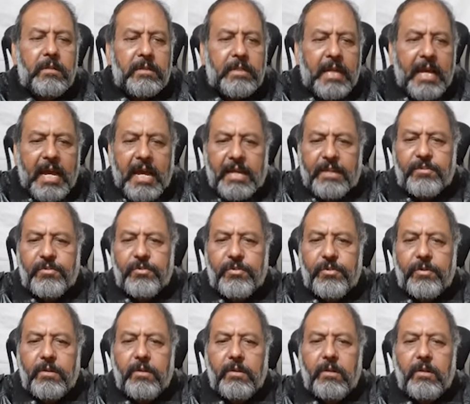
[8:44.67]
rash,
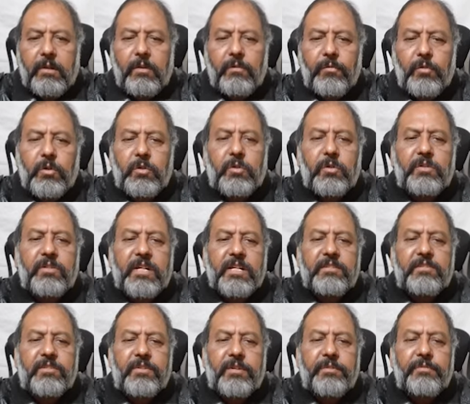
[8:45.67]

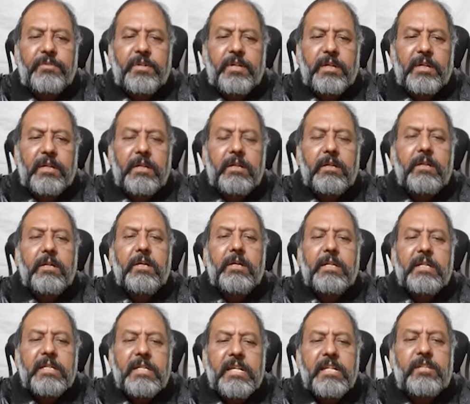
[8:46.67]
photosensitivity,
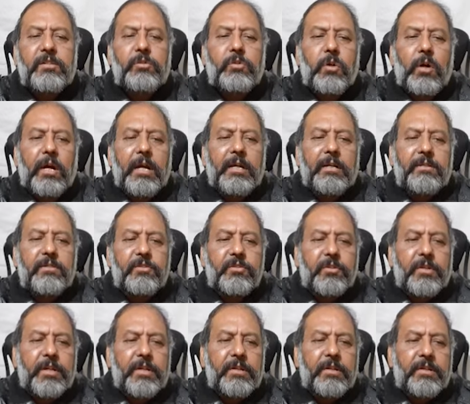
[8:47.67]
discoid
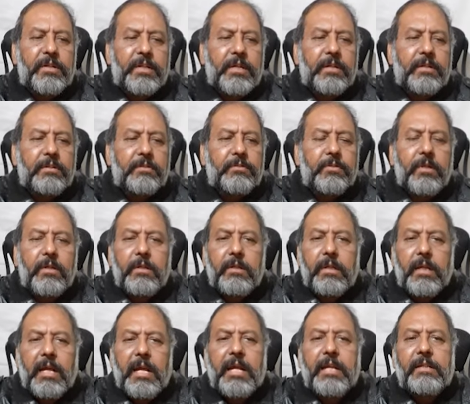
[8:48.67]
skin lesions,
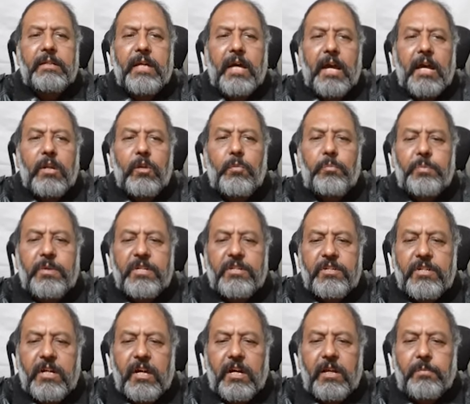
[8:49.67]
and the
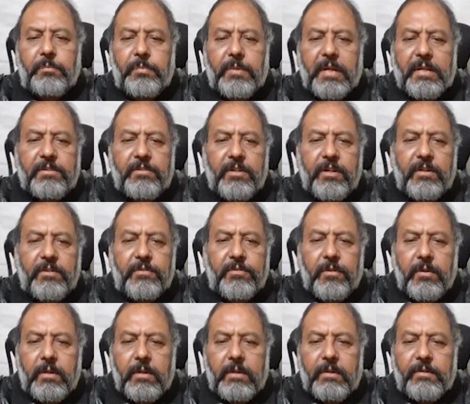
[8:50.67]
alopecia are present.
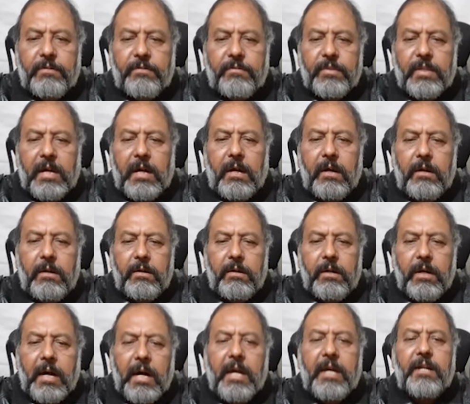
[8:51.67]
The
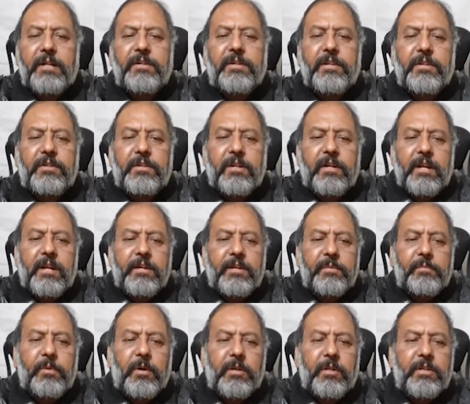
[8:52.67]
higher titer
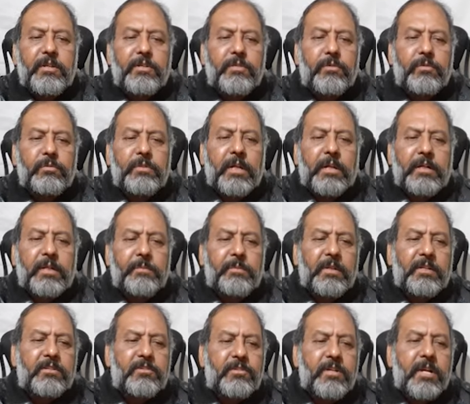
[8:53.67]
antibodies to the
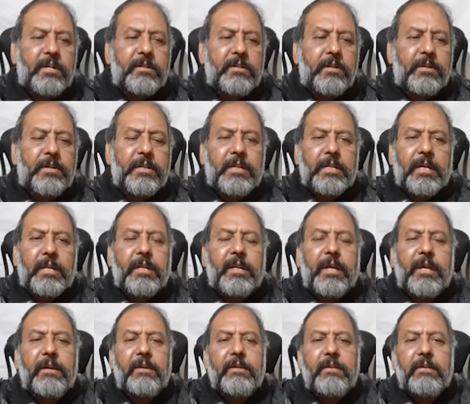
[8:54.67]
double stranded
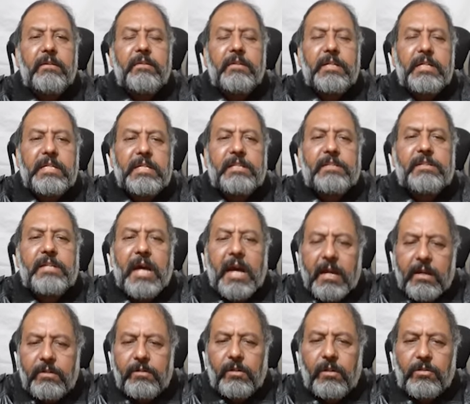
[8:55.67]
DNA is
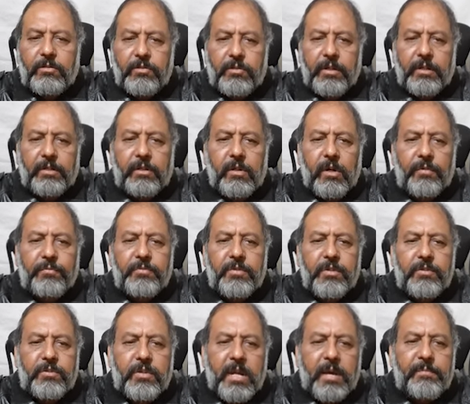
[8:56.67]
diagnostic of
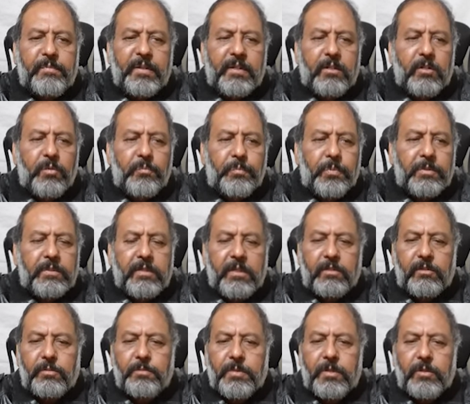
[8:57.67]
systemic lupus
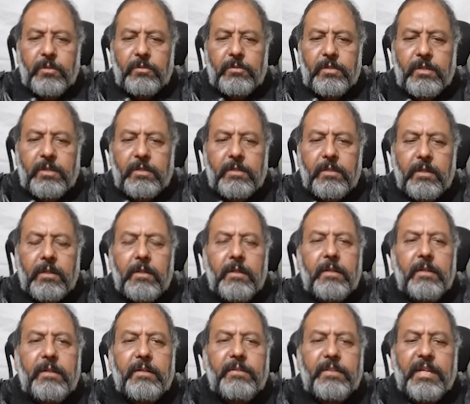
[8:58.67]
erythematosus.
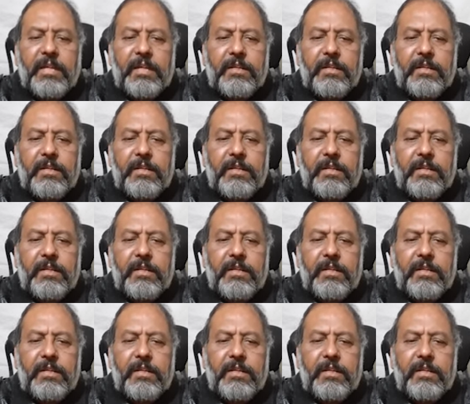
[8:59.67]
There